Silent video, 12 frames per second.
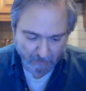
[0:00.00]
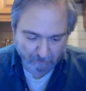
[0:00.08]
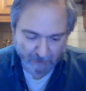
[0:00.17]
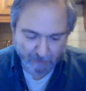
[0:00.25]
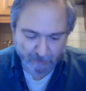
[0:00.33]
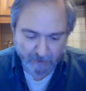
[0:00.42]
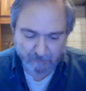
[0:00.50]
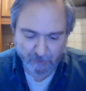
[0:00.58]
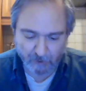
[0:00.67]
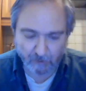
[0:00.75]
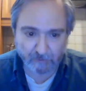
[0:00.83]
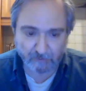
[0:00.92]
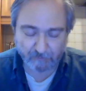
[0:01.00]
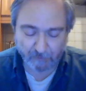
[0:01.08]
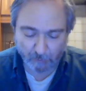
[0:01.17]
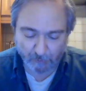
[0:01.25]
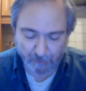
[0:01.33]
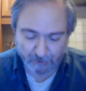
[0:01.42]
Miriam Jones of the
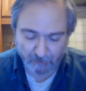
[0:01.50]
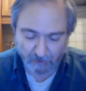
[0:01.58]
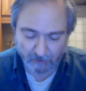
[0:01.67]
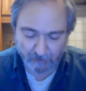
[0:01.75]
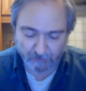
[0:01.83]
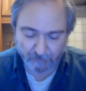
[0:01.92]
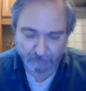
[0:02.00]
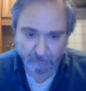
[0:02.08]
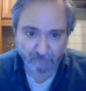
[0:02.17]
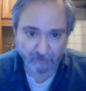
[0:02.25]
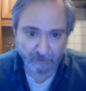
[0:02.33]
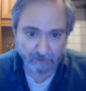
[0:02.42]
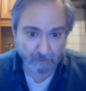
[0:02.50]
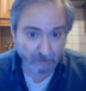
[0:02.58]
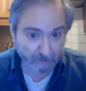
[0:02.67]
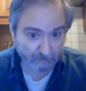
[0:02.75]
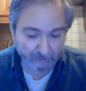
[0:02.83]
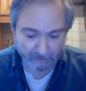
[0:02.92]
U.S. Geological Survey
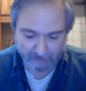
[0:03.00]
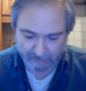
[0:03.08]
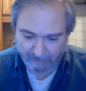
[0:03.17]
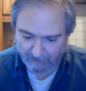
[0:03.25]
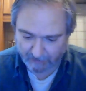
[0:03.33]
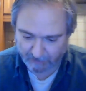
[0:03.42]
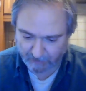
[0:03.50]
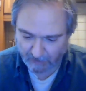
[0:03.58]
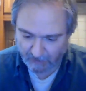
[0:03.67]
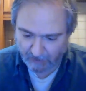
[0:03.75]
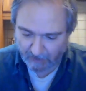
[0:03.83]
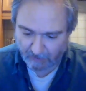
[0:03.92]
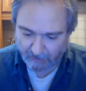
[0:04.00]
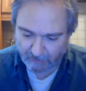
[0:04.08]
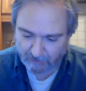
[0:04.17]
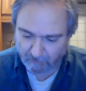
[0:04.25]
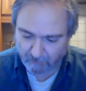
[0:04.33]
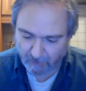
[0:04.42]
uh, says this,
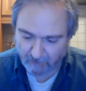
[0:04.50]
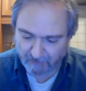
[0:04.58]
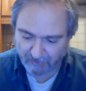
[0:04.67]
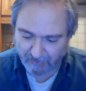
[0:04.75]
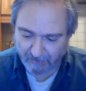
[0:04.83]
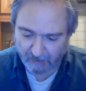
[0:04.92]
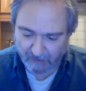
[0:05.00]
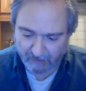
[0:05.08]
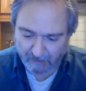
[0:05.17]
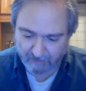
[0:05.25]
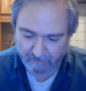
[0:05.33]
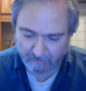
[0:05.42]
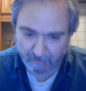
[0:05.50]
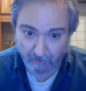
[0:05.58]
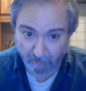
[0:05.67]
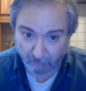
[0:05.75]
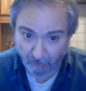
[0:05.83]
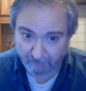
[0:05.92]
this abrupt thaw,
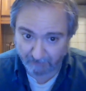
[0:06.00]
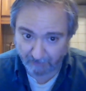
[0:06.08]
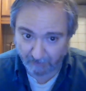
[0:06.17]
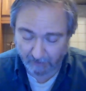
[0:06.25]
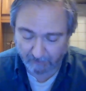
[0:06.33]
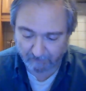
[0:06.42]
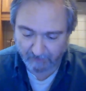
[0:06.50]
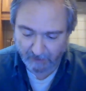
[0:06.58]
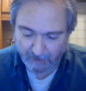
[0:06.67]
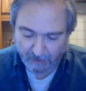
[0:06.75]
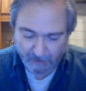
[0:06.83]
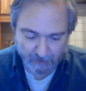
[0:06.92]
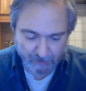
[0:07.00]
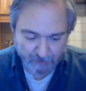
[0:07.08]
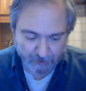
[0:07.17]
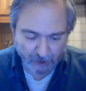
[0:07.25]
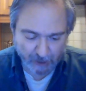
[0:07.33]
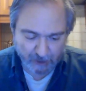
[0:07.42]
abrupt thaw, is
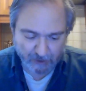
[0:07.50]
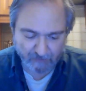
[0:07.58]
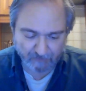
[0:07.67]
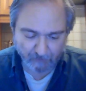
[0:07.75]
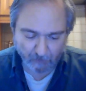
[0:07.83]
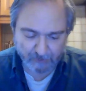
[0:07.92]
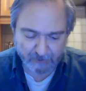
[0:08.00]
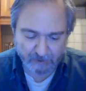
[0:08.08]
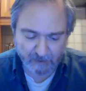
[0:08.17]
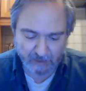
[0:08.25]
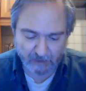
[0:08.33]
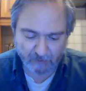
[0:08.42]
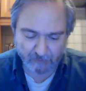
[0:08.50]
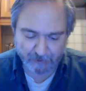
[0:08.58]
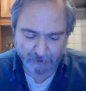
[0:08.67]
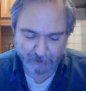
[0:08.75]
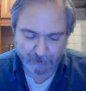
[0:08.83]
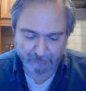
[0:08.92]
changing forested
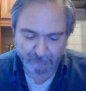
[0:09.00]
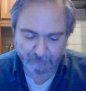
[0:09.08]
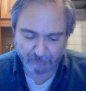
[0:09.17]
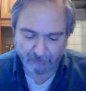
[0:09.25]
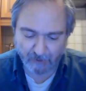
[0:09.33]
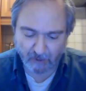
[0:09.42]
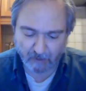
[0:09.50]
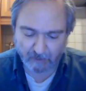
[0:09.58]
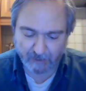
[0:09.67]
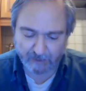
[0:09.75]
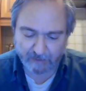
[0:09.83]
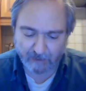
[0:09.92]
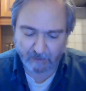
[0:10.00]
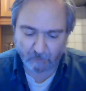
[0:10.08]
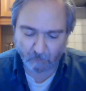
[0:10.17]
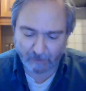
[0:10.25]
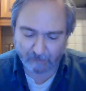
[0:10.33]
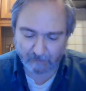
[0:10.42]
ecosystems to thaw lakes
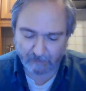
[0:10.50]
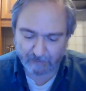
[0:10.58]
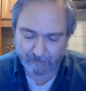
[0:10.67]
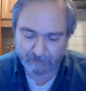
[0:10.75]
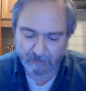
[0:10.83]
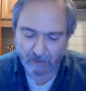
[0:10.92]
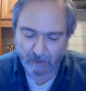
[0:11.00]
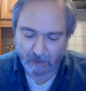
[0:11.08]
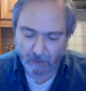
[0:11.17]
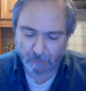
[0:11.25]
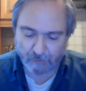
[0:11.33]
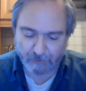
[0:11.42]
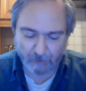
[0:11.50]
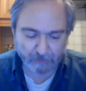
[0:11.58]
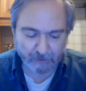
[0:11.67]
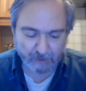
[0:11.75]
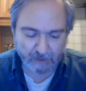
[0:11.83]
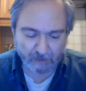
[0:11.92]
and wetlands,
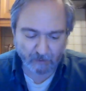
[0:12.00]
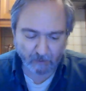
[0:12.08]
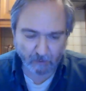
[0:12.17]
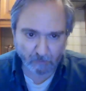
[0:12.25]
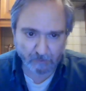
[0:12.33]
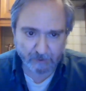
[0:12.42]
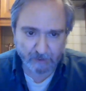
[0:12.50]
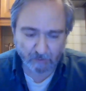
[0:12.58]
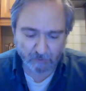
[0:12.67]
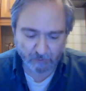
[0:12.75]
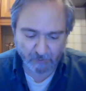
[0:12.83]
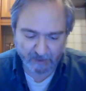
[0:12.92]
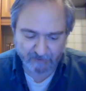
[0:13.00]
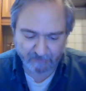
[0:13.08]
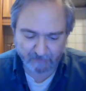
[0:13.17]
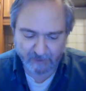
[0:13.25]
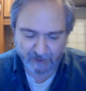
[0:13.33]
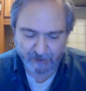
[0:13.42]
resulting in a wholesale
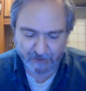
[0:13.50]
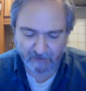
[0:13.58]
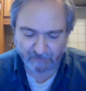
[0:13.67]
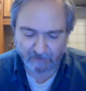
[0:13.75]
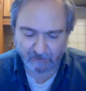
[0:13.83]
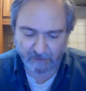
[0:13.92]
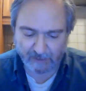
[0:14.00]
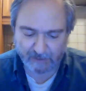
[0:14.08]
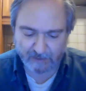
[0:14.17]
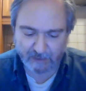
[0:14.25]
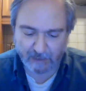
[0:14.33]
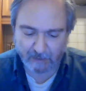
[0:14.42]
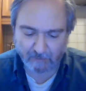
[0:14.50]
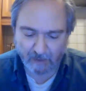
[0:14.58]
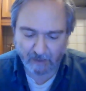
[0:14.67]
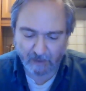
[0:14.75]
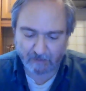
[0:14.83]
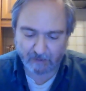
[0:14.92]
transformation of the landscape
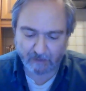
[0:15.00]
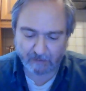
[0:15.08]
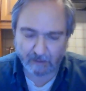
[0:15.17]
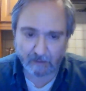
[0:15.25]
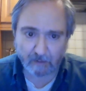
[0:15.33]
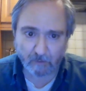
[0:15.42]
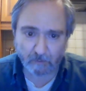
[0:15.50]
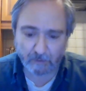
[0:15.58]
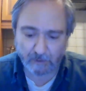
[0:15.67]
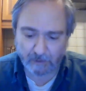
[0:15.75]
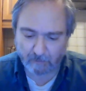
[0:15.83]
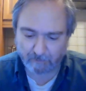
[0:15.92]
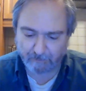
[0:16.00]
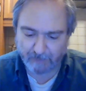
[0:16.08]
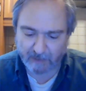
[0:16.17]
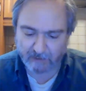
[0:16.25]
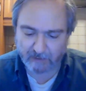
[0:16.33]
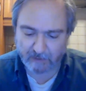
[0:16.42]
that not only
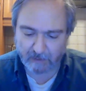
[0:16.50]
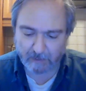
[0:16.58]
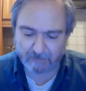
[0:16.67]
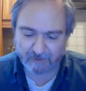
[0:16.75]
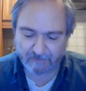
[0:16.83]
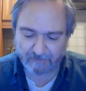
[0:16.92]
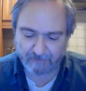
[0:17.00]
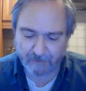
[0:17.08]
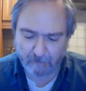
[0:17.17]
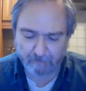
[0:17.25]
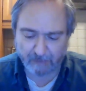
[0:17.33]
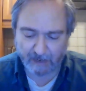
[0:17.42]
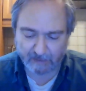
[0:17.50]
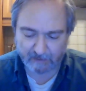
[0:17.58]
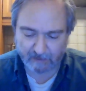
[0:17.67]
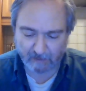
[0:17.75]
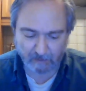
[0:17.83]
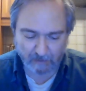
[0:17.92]
impacts carbon feedbacks
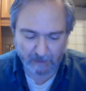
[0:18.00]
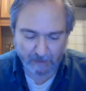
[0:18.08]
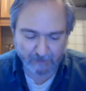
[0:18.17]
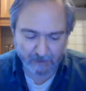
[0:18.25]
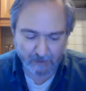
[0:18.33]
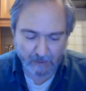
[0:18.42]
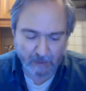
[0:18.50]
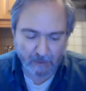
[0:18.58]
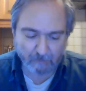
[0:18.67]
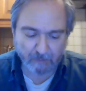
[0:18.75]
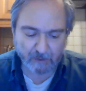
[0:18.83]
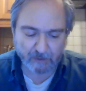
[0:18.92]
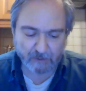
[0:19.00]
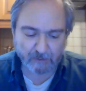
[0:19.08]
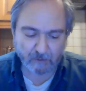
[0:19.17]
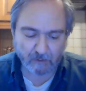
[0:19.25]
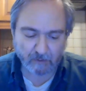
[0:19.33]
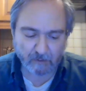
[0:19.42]
to climate, but
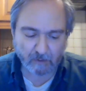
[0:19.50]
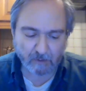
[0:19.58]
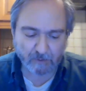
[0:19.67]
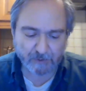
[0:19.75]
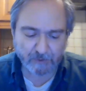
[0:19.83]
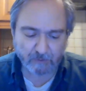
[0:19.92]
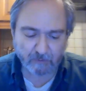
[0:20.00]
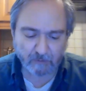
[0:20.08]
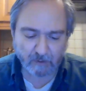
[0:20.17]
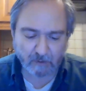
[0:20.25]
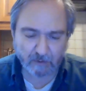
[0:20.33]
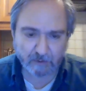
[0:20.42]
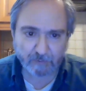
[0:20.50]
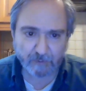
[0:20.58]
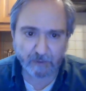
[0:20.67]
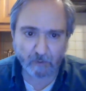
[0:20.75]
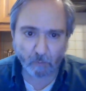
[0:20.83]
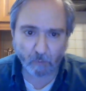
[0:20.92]
is also
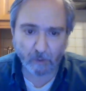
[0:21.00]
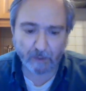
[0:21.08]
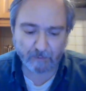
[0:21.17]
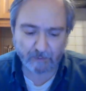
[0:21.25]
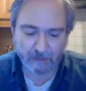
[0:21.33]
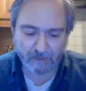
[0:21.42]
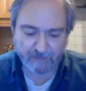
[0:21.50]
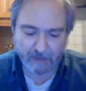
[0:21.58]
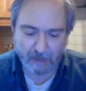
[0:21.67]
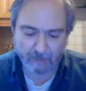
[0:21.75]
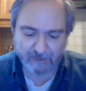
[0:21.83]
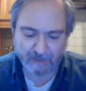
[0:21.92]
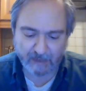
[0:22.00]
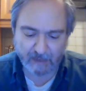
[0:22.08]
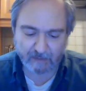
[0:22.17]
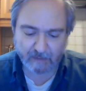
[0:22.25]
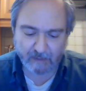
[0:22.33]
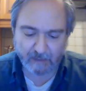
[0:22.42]
altering wildlife
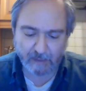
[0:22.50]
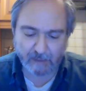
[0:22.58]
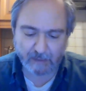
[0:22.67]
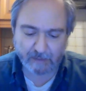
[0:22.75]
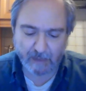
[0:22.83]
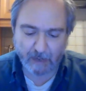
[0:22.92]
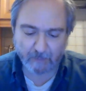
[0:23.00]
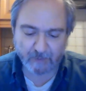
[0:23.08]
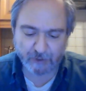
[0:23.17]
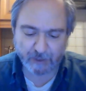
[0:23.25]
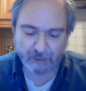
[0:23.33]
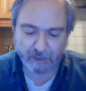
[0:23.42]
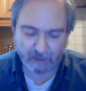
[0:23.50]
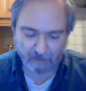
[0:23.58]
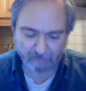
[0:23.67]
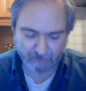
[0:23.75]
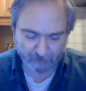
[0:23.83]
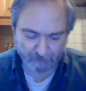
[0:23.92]
habitat and damaging
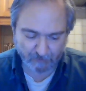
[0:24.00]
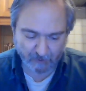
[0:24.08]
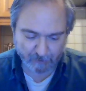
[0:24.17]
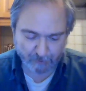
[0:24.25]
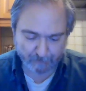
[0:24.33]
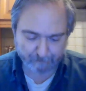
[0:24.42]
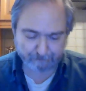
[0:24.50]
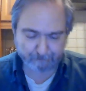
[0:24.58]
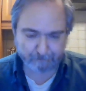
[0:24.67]
infrastructure.